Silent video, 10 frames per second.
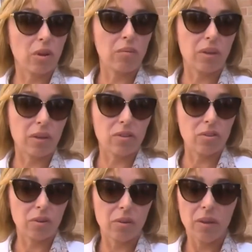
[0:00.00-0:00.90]
Rob died,
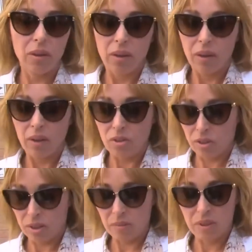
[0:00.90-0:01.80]
so it
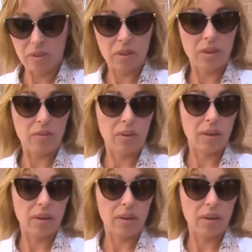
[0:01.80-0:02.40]
just seems to never